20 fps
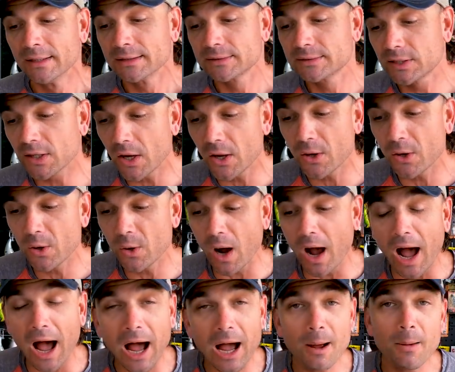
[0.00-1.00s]

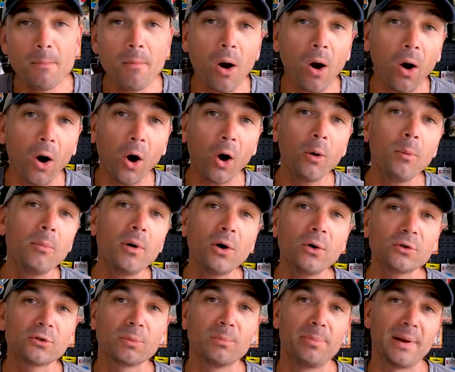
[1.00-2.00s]
So I'm
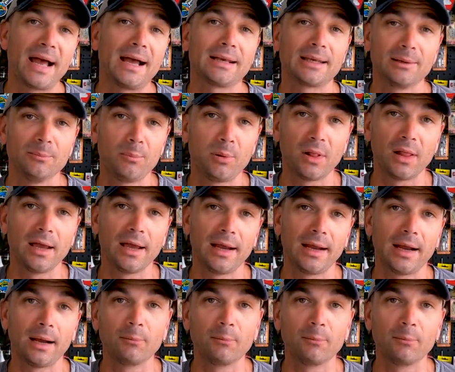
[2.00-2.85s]
almost back in play.